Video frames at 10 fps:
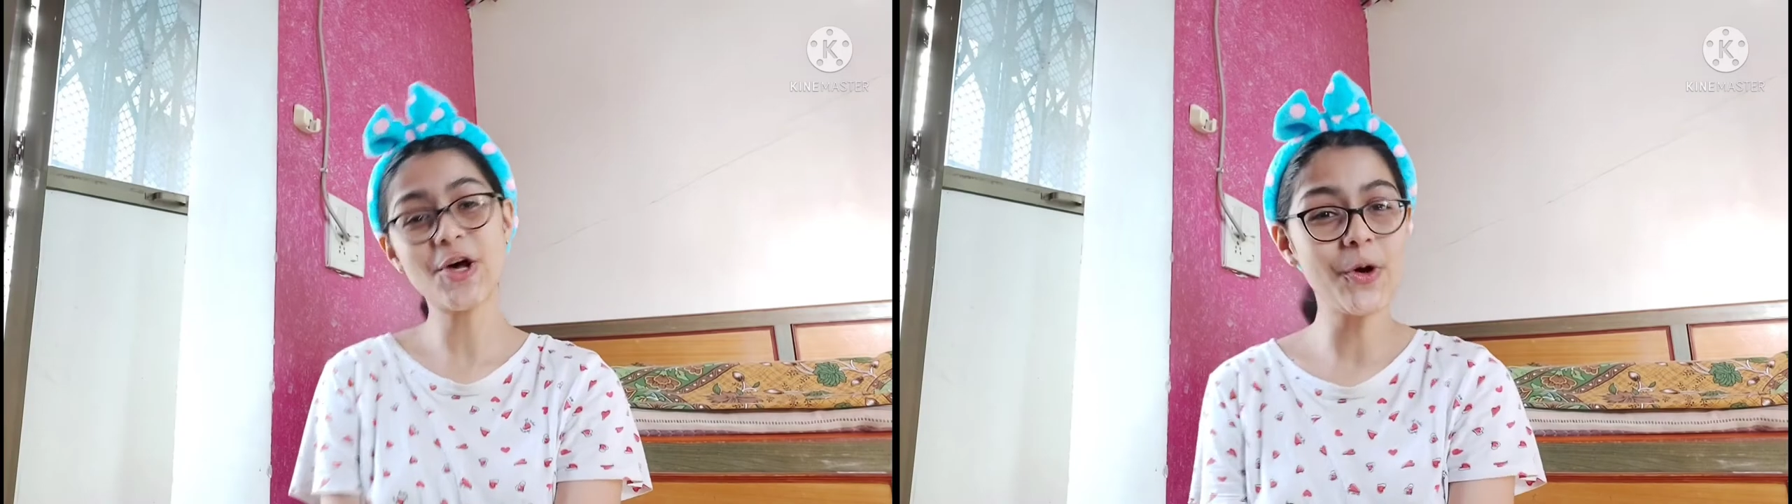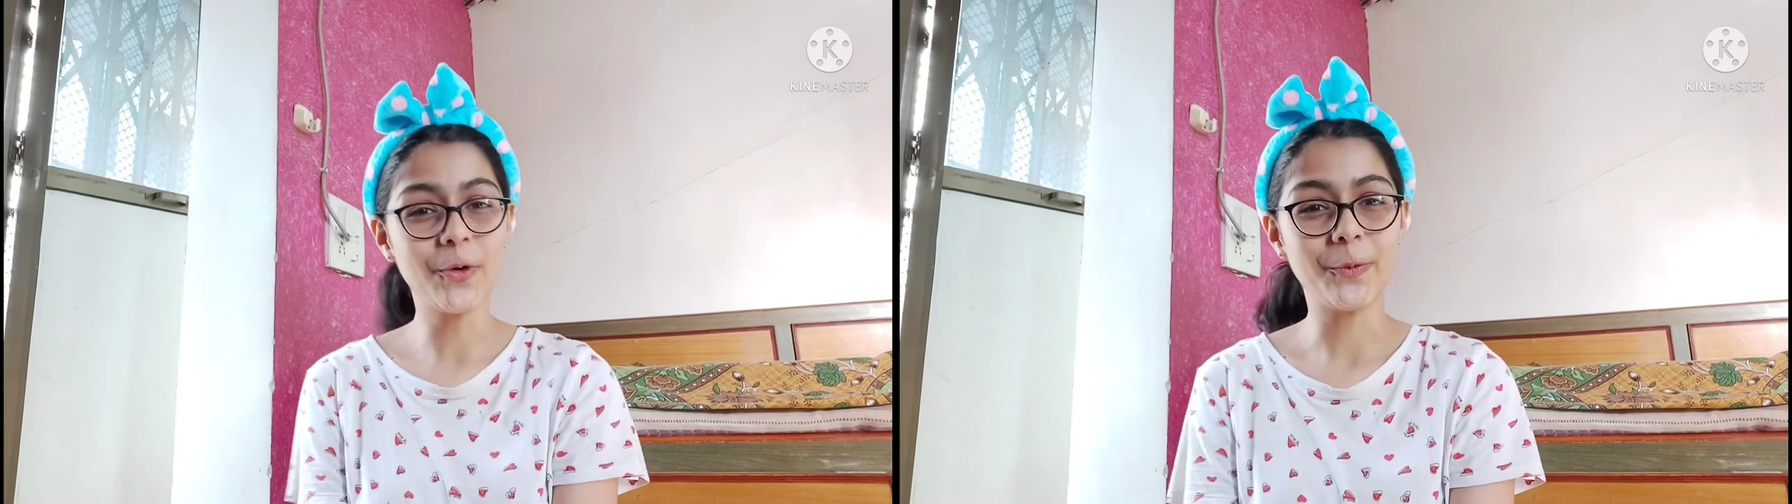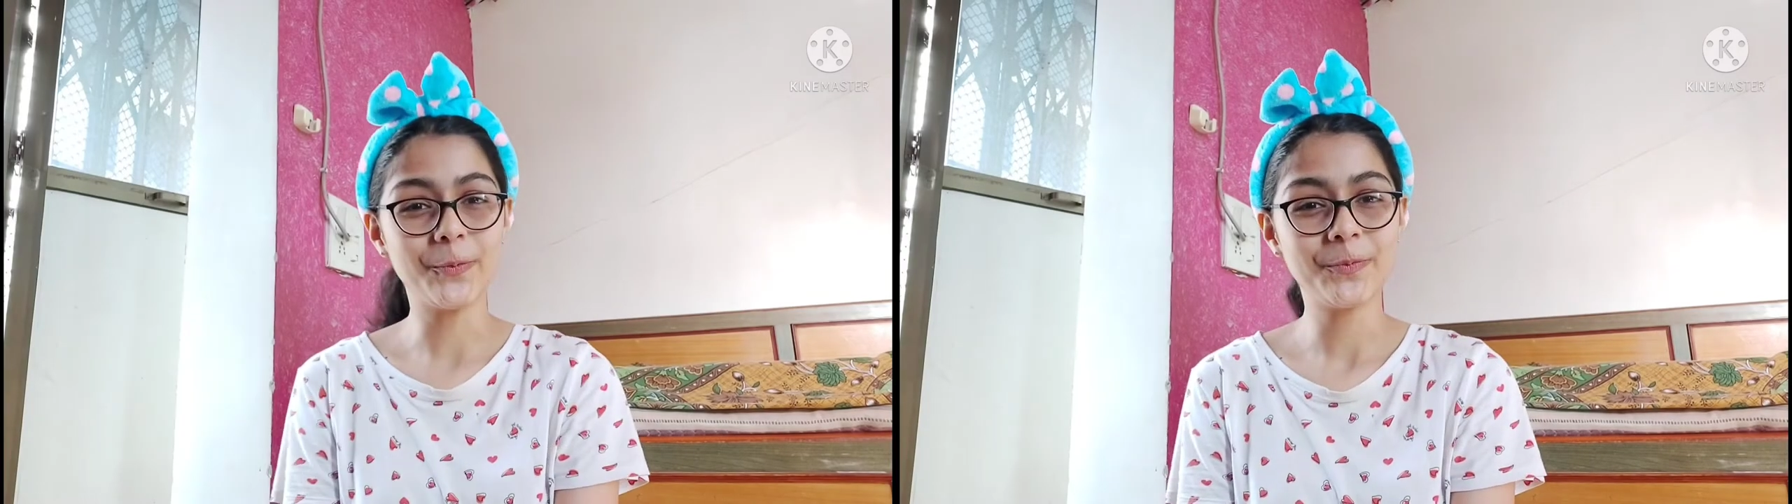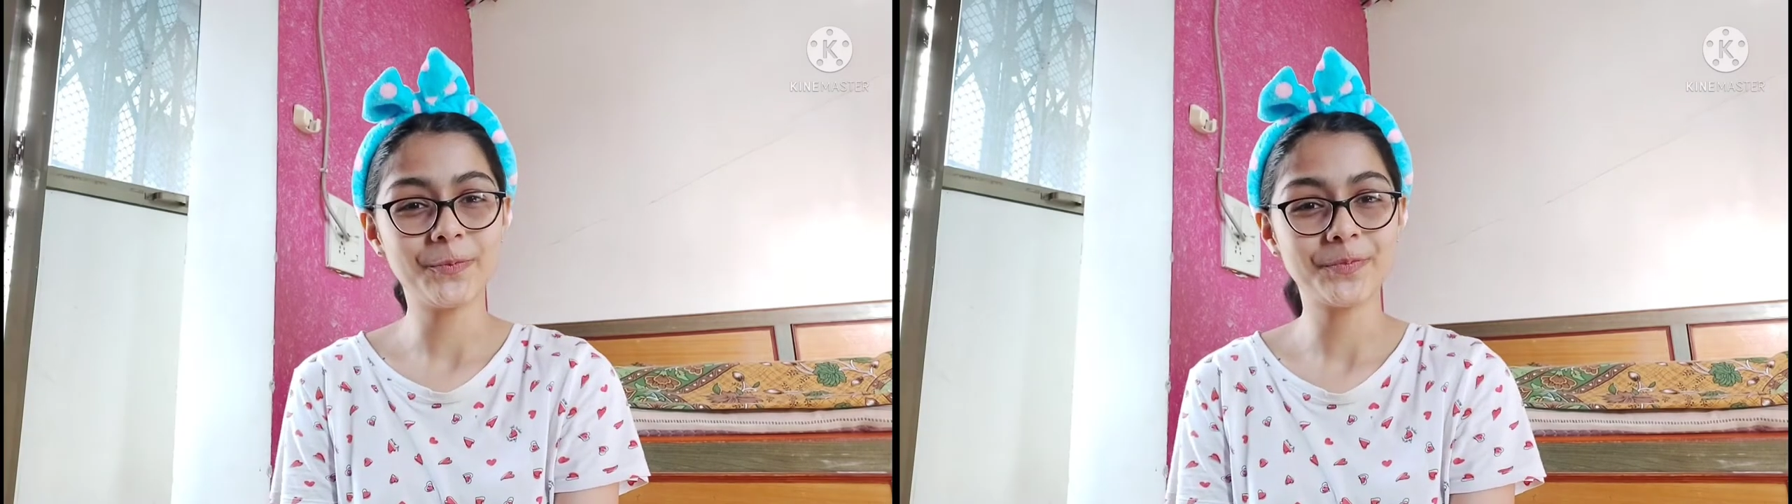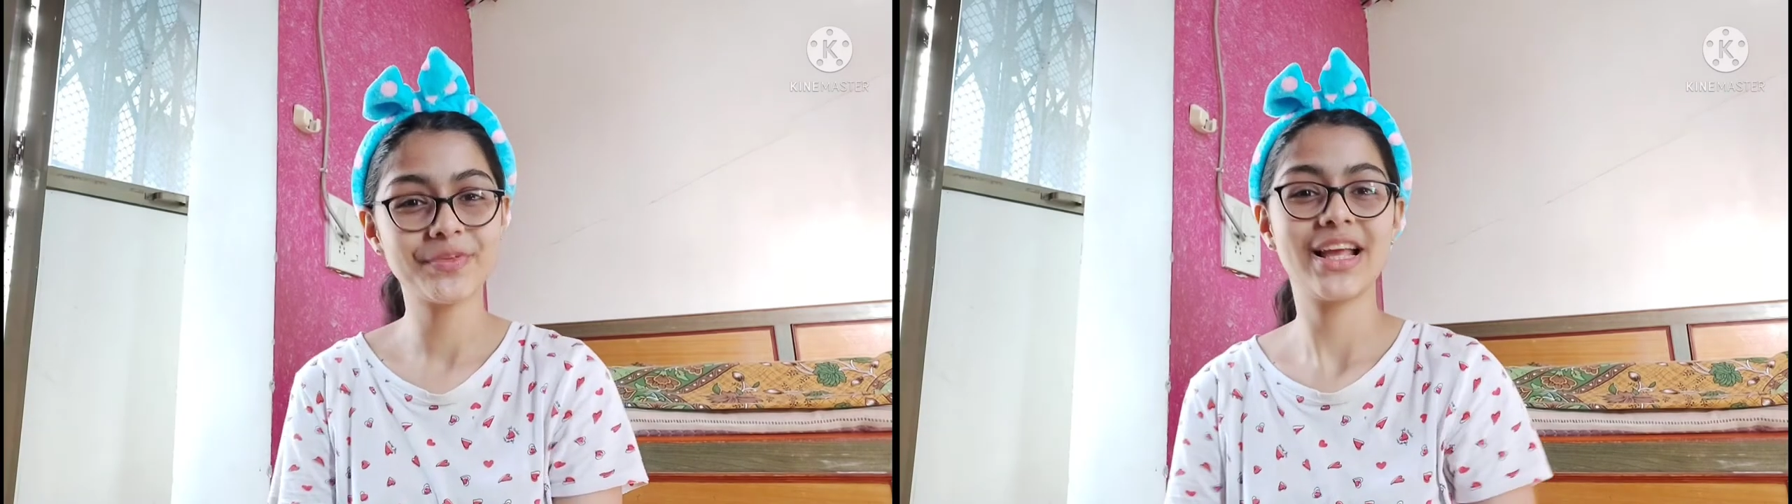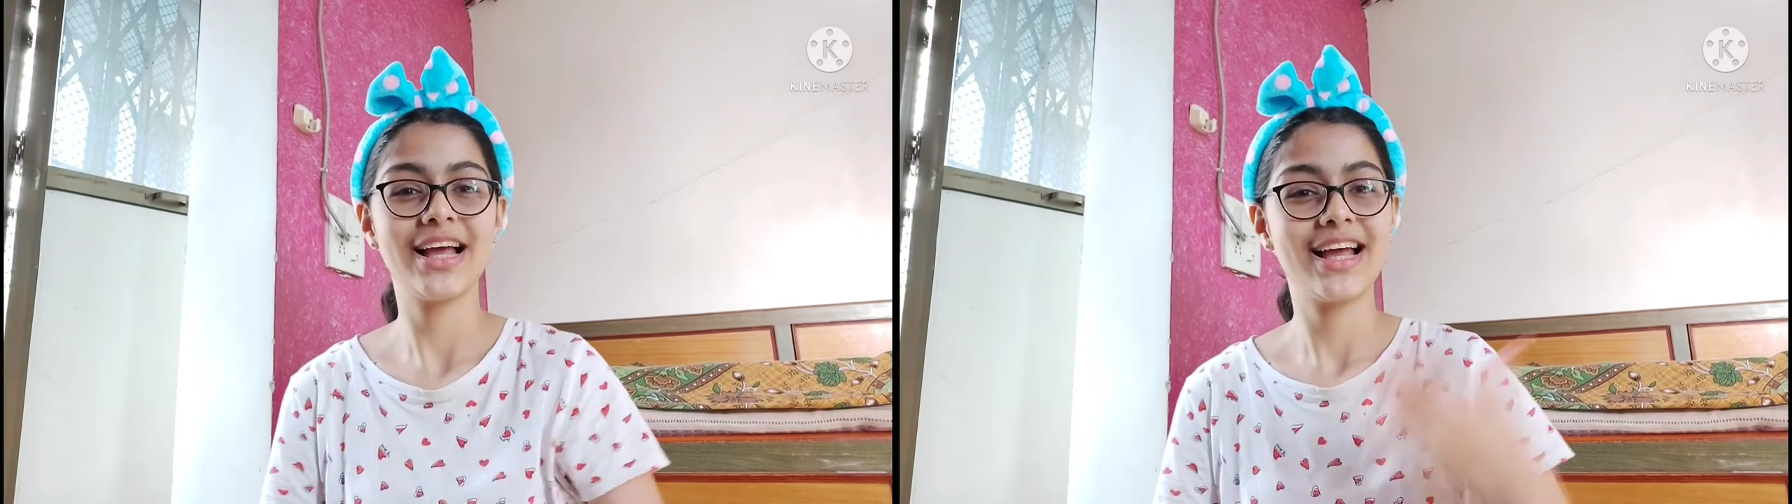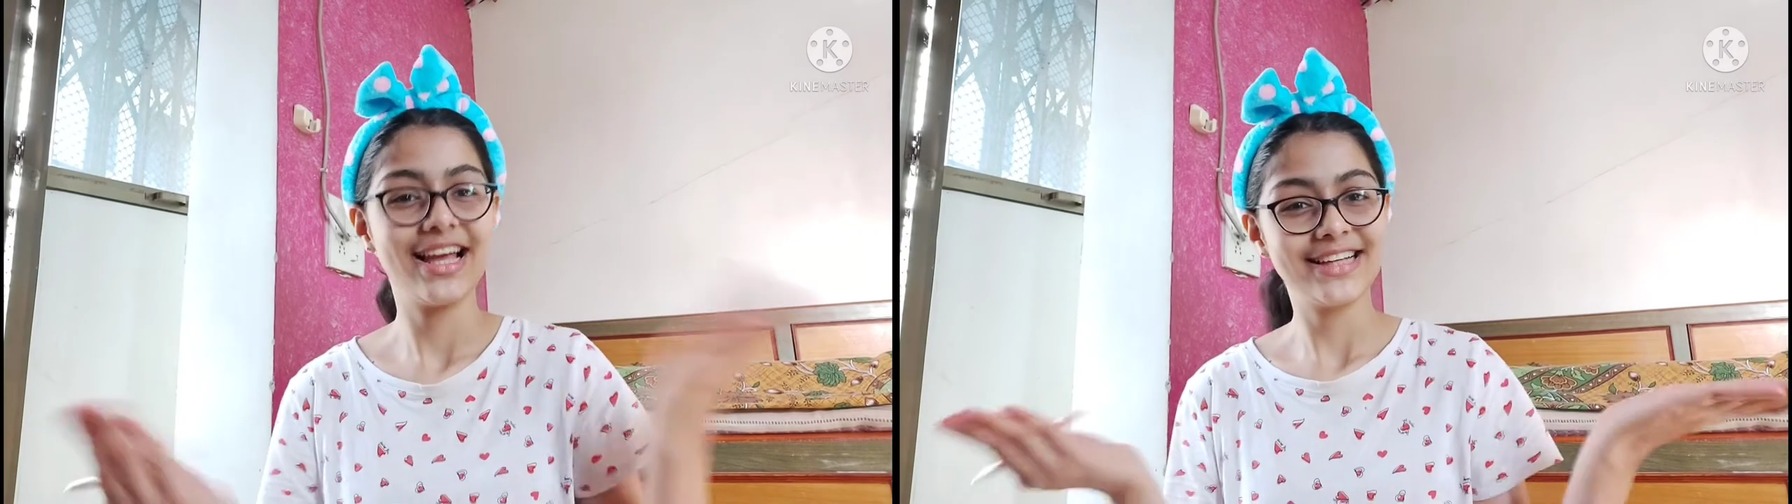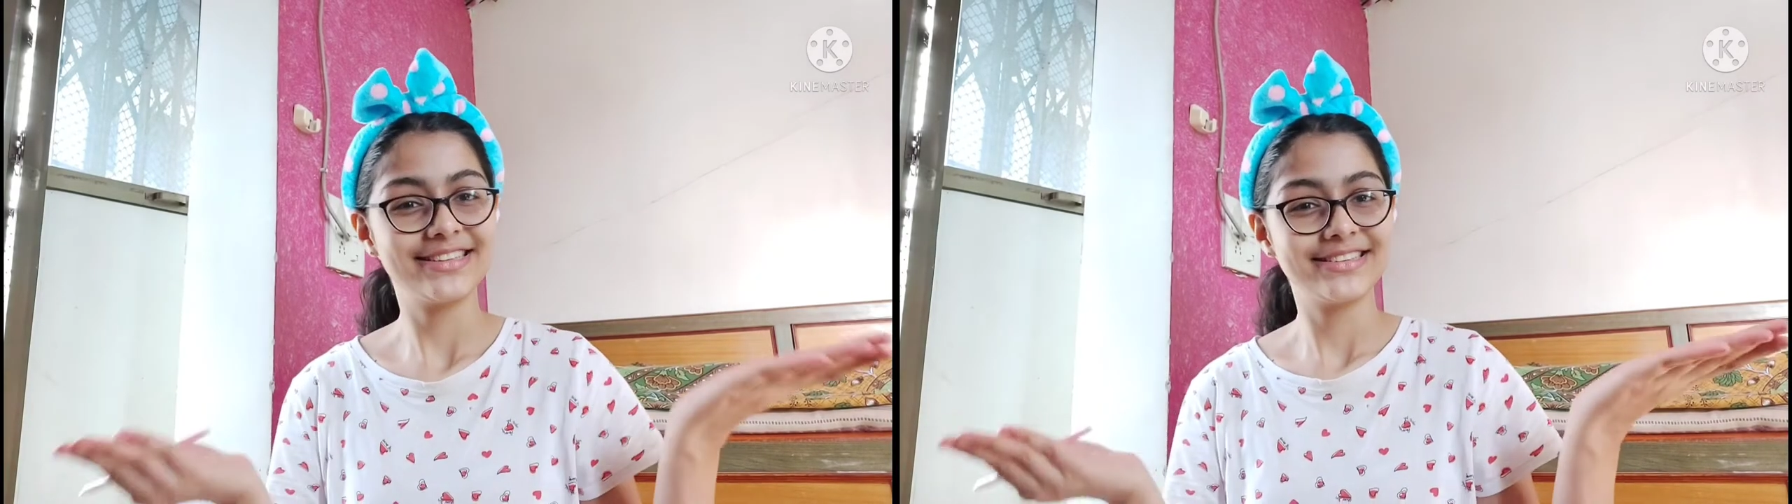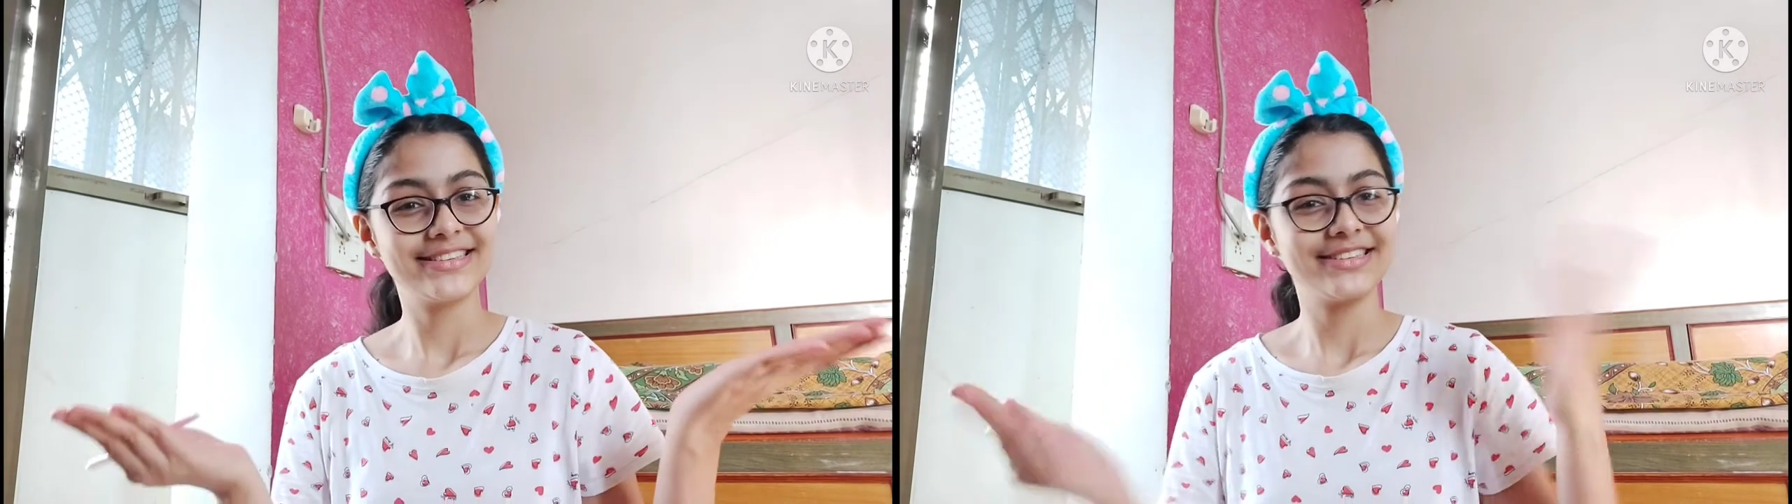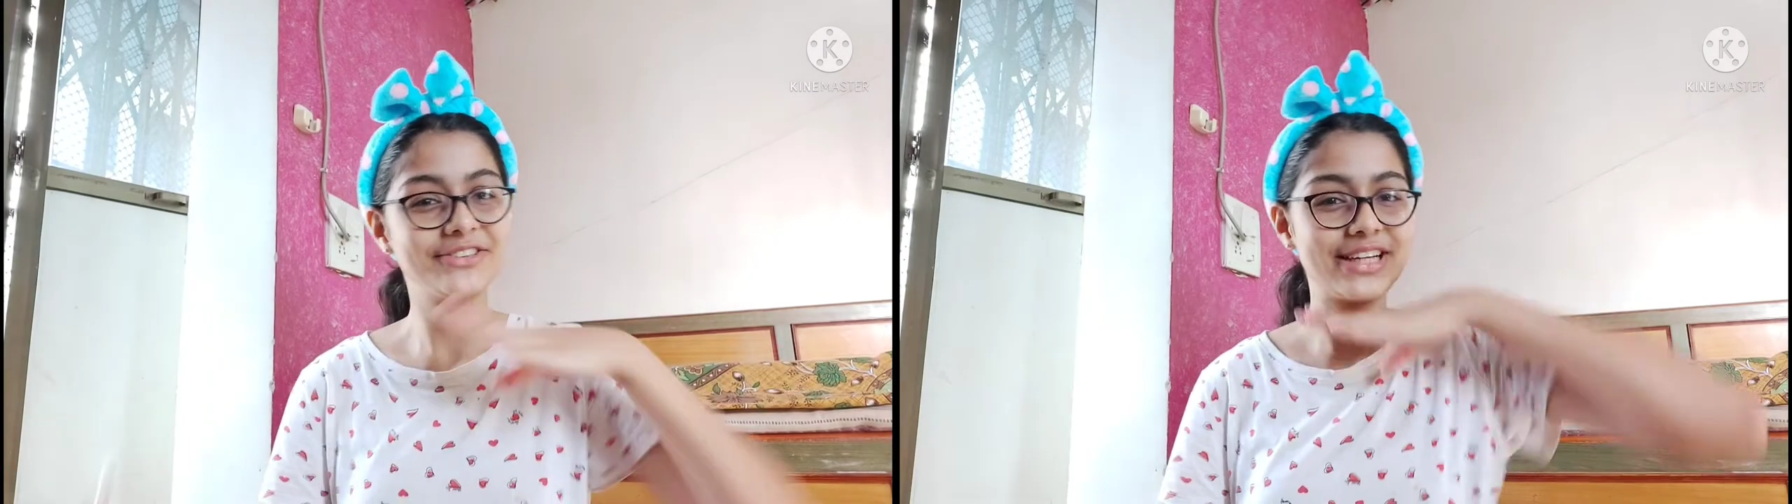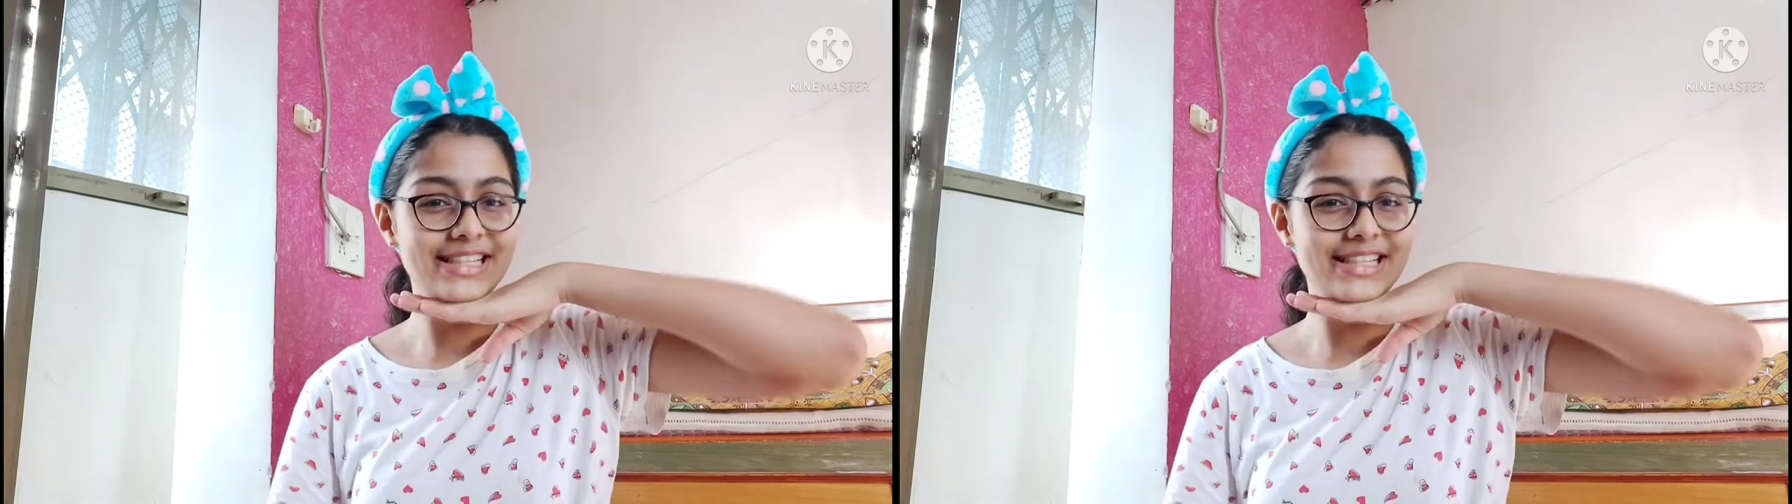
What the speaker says: So you